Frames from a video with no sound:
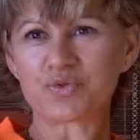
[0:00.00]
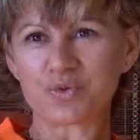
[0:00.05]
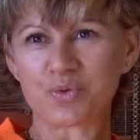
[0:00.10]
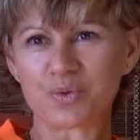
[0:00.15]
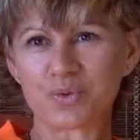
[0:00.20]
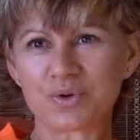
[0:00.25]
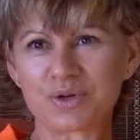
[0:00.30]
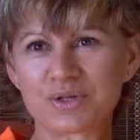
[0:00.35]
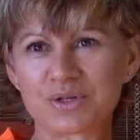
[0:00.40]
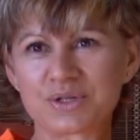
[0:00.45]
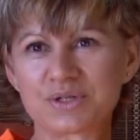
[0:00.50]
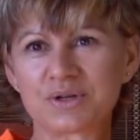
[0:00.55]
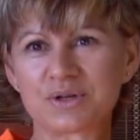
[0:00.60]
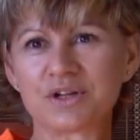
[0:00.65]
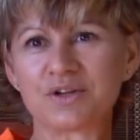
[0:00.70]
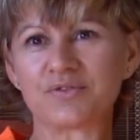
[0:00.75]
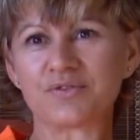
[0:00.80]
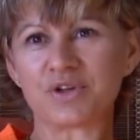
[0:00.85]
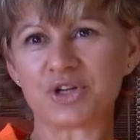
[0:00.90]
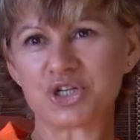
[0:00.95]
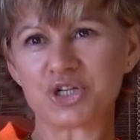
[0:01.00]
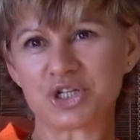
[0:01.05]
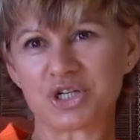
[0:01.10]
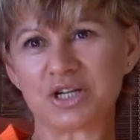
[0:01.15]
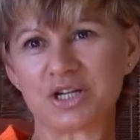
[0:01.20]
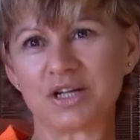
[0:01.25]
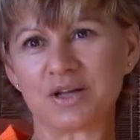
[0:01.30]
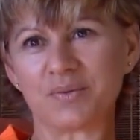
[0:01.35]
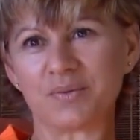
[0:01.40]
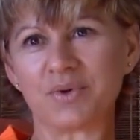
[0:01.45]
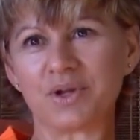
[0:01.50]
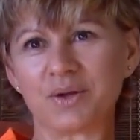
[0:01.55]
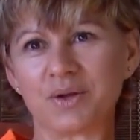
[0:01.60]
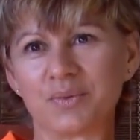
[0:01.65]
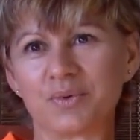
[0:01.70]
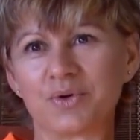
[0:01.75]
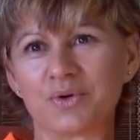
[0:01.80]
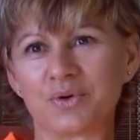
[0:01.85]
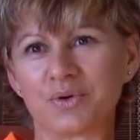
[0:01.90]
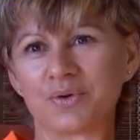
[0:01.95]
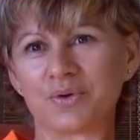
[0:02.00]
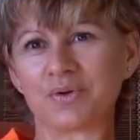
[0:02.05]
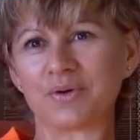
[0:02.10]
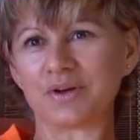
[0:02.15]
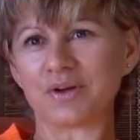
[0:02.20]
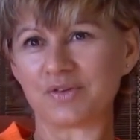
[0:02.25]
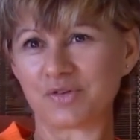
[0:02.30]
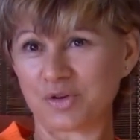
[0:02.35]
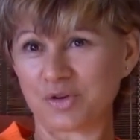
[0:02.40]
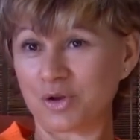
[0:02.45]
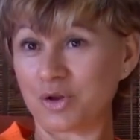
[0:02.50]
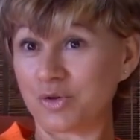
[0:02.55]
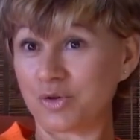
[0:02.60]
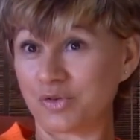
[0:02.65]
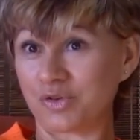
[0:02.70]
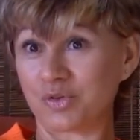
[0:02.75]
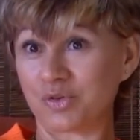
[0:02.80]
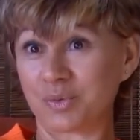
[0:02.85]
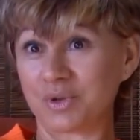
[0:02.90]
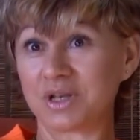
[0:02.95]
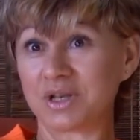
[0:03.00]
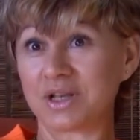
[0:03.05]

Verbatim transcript: forward until eventually we were as close as